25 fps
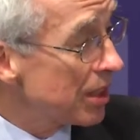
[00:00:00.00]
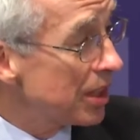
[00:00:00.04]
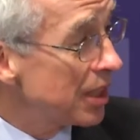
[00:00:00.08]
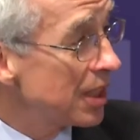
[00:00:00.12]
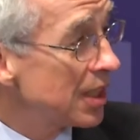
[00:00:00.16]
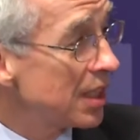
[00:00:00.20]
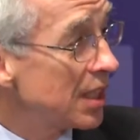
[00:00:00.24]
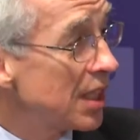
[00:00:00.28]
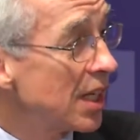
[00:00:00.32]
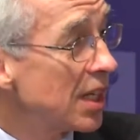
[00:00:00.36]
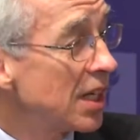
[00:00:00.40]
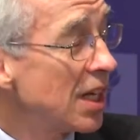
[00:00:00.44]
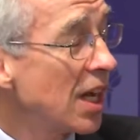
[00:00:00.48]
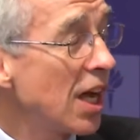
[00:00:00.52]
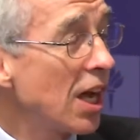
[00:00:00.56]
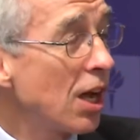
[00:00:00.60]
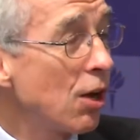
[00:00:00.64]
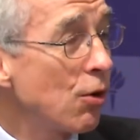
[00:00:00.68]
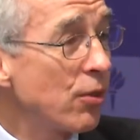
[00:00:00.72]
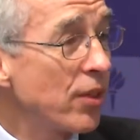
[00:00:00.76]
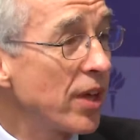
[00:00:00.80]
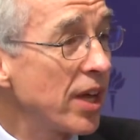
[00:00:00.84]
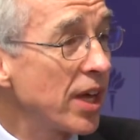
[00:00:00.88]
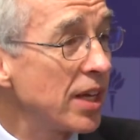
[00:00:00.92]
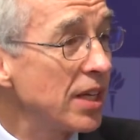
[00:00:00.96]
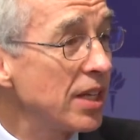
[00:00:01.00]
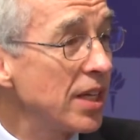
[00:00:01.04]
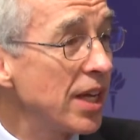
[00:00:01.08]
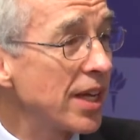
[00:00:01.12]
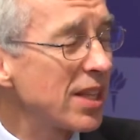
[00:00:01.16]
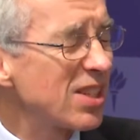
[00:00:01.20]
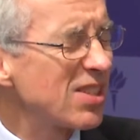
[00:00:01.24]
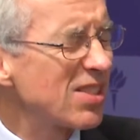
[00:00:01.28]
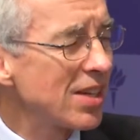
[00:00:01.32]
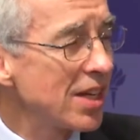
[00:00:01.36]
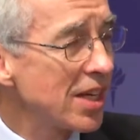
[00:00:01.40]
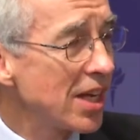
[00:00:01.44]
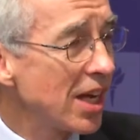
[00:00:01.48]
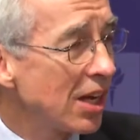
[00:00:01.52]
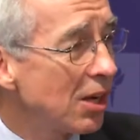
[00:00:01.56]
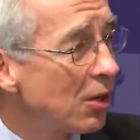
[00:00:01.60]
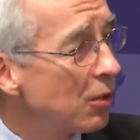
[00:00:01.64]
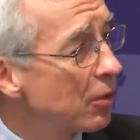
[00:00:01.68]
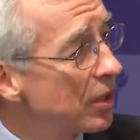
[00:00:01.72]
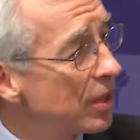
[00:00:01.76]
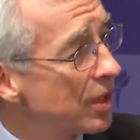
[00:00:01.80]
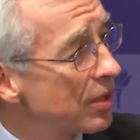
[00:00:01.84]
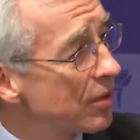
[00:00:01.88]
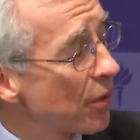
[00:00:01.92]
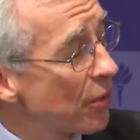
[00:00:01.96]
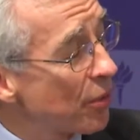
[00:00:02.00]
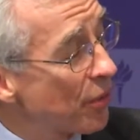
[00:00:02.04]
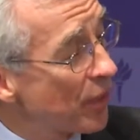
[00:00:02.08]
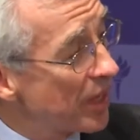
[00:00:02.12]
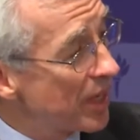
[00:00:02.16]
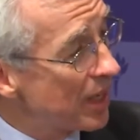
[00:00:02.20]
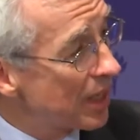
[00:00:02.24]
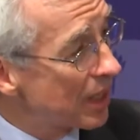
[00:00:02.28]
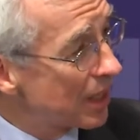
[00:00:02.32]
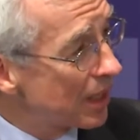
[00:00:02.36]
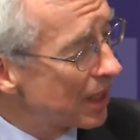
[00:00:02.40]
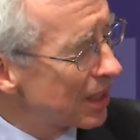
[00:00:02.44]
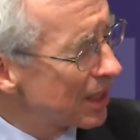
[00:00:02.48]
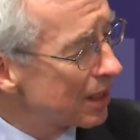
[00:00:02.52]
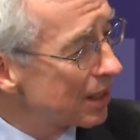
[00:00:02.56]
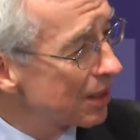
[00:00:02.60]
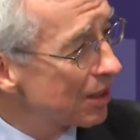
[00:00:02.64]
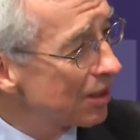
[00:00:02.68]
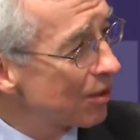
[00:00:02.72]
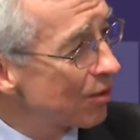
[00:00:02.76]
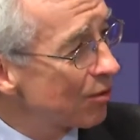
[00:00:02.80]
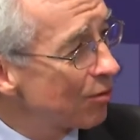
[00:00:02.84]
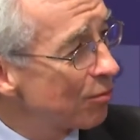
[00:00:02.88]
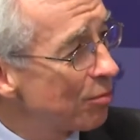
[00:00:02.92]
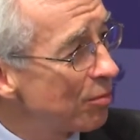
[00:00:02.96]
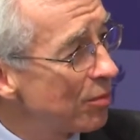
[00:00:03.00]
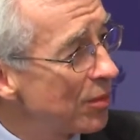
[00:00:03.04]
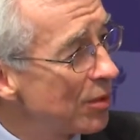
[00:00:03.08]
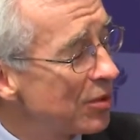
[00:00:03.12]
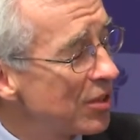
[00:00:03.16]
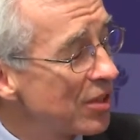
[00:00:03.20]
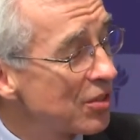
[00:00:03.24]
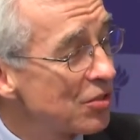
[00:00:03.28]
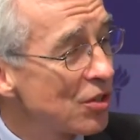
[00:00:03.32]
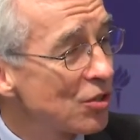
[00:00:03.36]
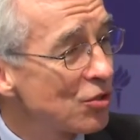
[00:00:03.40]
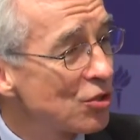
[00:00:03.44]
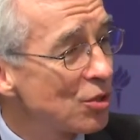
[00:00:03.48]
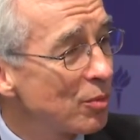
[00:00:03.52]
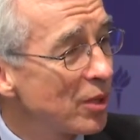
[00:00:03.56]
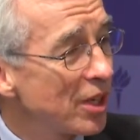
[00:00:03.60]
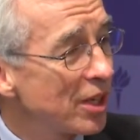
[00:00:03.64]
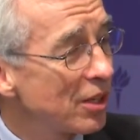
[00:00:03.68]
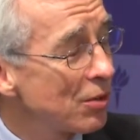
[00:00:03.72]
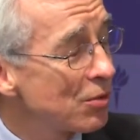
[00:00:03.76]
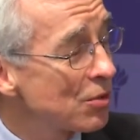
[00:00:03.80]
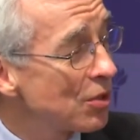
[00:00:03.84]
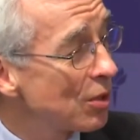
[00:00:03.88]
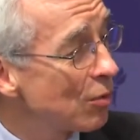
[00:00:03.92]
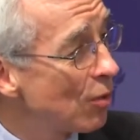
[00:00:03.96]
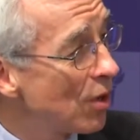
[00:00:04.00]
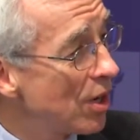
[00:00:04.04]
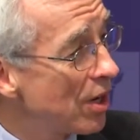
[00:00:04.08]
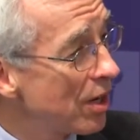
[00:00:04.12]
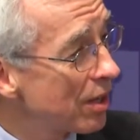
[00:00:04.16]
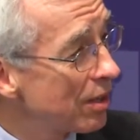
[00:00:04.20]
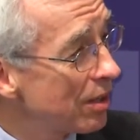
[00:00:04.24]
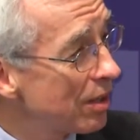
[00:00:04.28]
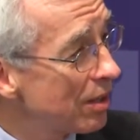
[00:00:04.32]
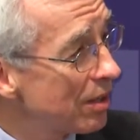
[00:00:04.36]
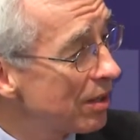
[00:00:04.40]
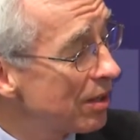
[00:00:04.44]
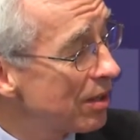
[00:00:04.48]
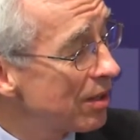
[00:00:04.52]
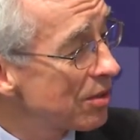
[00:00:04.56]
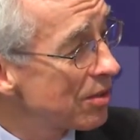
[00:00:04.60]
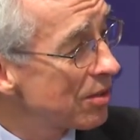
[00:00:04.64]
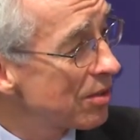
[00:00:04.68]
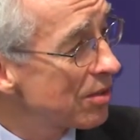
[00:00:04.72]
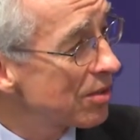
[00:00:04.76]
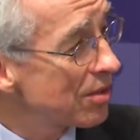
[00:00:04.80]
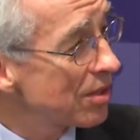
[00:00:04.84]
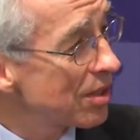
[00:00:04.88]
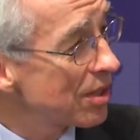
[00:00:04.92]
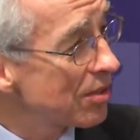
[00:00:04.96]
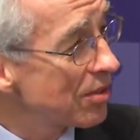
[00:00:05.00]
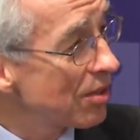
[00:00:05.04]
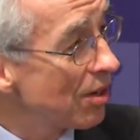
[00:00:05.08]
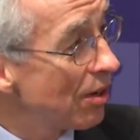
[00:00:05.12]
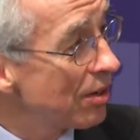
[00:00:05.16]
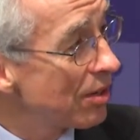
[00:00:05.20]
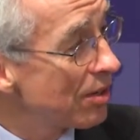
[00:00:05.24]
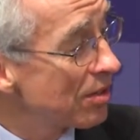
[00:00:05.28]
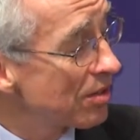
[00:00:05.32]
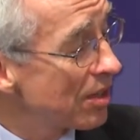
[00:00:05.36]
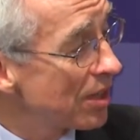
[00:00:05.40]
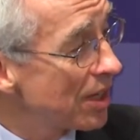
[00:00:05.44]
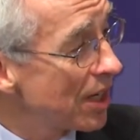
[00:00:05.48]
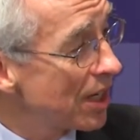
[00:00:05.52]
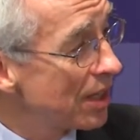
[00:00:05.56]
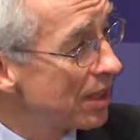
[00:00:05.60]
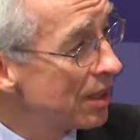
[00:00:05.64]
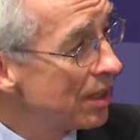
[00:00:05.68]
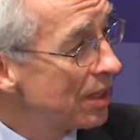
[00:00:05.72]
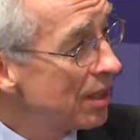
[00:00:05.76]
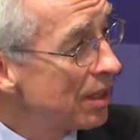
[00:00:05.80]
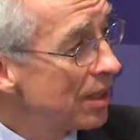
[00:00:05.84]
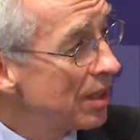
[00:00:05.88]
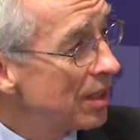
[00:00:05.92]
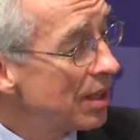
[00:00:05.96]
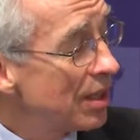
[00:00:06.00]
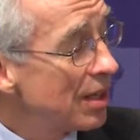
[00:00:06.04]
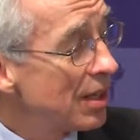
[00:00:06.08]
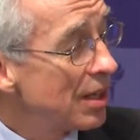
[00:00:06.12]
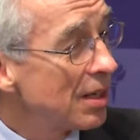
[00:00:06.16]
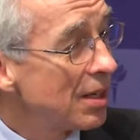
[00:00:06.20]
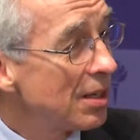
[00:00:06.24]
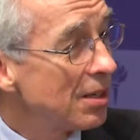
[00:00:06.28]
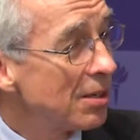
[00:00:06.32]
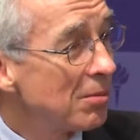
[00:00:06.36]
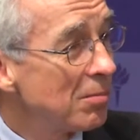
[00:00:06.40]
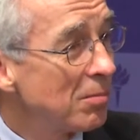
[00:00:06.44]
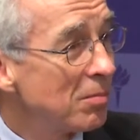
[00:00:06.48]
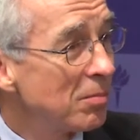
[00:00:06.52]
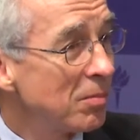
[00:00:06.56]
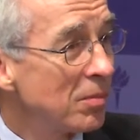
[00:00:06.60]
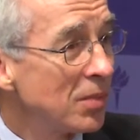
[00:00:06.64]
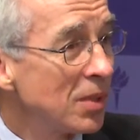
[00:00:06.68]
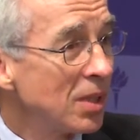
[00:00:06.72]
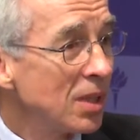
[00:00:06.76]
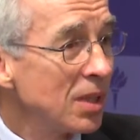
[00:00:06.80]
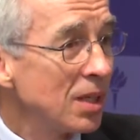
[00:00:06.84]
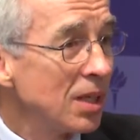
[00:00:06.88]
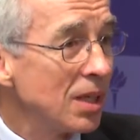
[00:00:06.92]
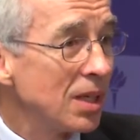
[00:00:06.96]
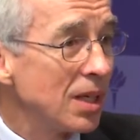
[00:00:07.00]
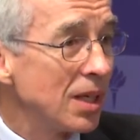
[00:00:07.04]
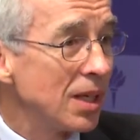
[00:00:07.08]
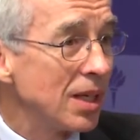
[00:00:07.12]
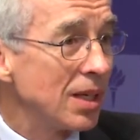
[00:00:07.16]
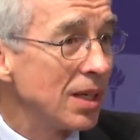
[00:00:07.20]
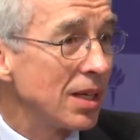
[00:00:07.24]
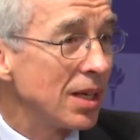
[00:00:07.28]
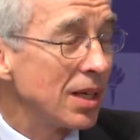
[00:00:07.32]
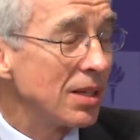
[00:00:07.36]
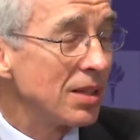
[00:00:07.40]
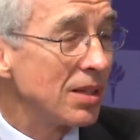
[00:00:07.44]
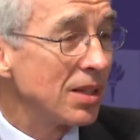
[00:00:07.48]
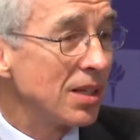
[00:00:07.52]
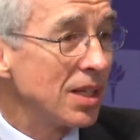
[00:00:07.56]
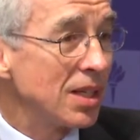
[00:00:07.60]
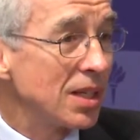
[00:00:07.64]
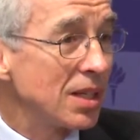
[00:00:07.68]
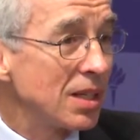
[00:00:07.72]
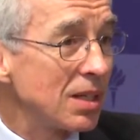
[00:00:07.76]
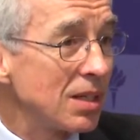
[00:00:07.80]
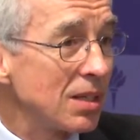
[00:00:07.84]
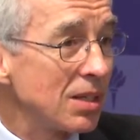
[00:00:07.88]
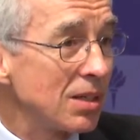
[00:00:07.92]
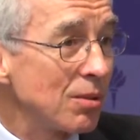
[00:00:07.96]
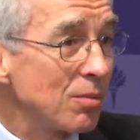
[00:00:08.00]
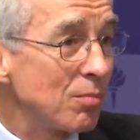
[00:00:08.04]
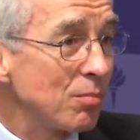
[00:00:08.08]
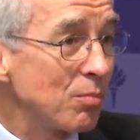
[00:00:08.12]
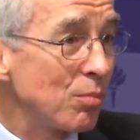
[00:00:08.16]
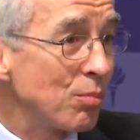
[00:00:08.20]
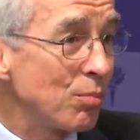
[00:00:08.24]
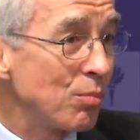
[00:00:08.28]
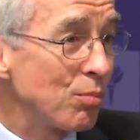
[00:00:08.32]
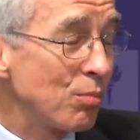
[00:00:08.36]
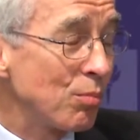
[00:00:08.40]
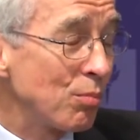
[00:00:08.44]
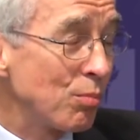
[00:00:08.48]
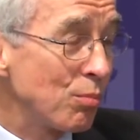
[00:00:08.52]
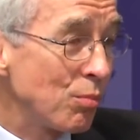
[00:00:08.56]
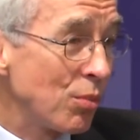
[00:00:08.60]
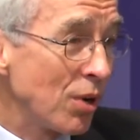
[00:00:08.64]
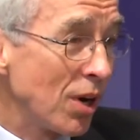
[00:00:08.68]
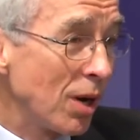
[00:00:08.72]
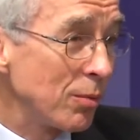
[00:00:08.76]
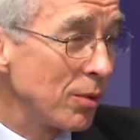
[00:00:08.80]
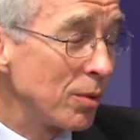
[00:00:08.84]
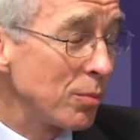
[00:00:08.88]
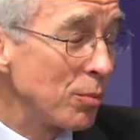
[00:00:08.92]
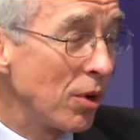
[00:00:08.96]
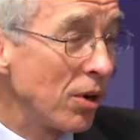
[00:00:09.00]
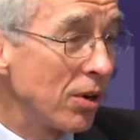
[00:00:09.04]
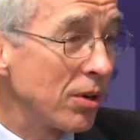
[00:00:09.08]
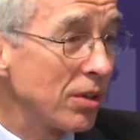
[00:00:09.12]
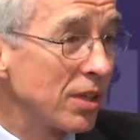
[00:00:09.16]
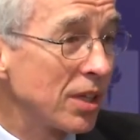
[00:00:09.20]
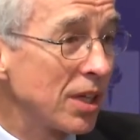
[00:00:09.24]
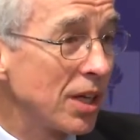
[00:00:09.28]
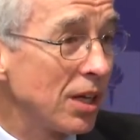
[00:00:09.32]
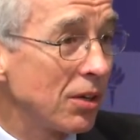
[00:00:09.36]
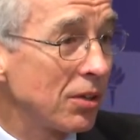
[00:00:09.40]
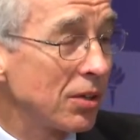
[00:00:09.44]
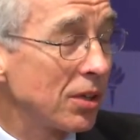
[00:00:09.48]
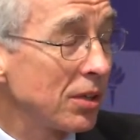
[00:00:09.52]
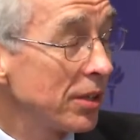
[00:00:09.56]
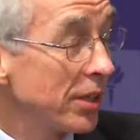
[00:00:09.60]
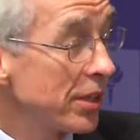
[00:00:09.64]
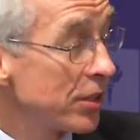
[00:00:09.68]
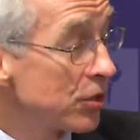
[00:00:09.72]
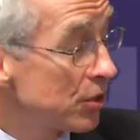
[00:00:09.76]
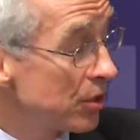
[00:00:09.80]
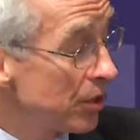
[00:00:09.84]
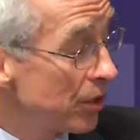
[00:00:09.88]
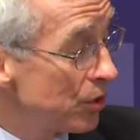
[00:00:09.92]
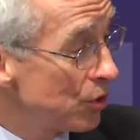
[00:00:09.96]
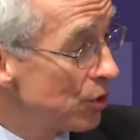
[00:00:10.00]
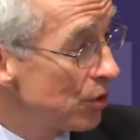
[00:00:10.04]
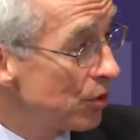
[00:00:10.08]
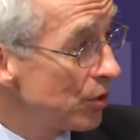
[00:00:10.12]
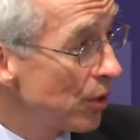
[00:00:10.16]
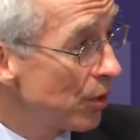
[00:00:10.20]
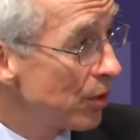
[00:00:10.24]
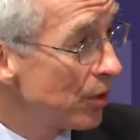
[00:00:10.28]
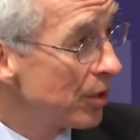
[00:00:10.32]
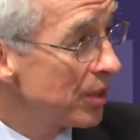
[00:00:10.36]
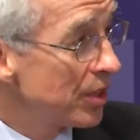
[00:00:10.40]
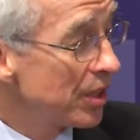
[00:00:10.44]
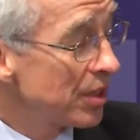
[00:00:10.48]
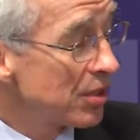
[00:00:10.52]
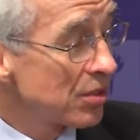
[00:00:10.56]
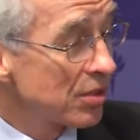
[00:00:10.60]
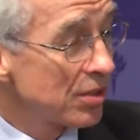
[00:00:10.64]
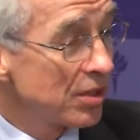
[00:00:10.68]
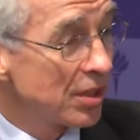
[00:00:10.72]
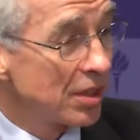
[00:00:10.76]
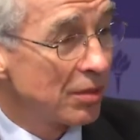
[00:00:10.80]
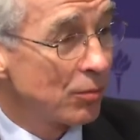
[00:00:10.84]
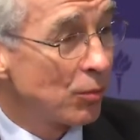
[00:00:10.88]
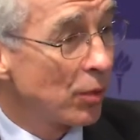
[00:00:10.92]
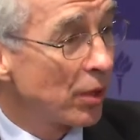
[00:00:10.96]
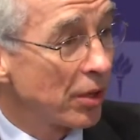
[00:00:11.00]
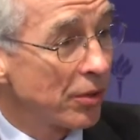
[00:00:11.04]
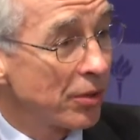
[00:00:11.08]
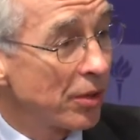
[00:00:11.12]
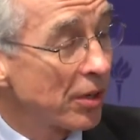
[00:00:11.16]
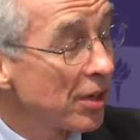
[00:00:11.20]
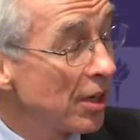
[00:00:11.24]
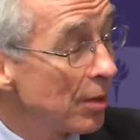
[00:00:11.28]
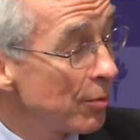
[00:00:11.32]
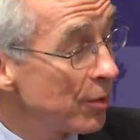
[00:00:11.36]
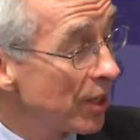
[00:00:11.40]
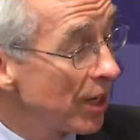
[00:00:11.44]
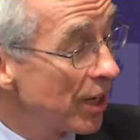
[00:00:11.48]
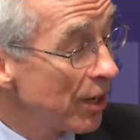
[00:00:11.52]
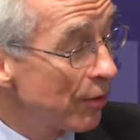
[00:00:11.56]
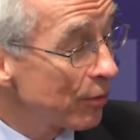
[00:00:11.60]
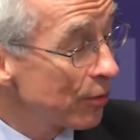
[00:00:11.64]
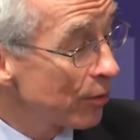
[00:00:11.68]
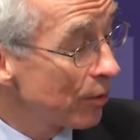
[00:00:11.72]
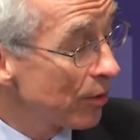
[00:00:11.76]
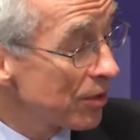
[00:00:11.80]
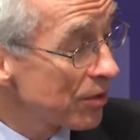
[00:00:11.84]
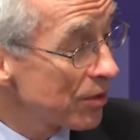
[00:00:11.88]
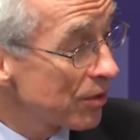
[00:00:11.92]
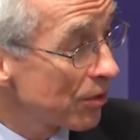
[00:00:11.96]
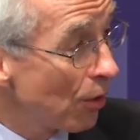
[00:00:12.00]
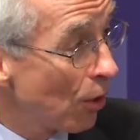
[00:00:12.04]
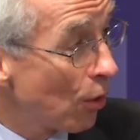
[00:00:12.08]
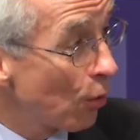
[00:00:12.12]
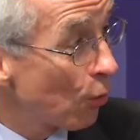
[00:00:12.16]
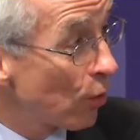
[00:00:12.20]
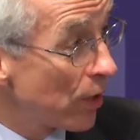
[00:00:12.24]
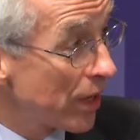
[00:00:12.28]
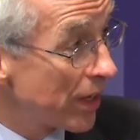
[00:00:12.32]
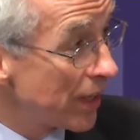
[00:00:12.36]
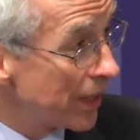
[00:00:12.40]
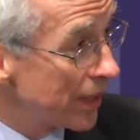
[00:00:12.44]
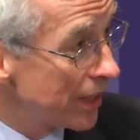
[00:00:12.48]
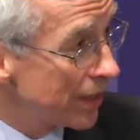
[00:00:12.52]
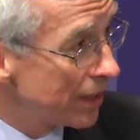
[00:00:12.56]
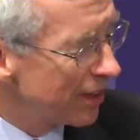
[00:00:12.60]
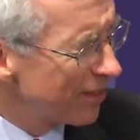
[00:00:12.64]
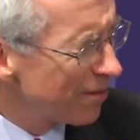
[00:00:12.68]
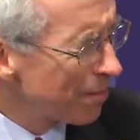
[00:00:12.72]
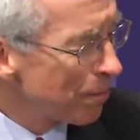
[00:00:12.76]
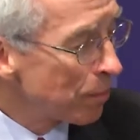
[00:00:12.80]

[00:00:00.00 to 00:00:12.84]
And, and how that nets out in the thinking of decision makers in Raqqa, it's, it's hard to say. Um, I, I, think. Uh, probably part of the calculation, as you noted, is that, well, they're coming after us already.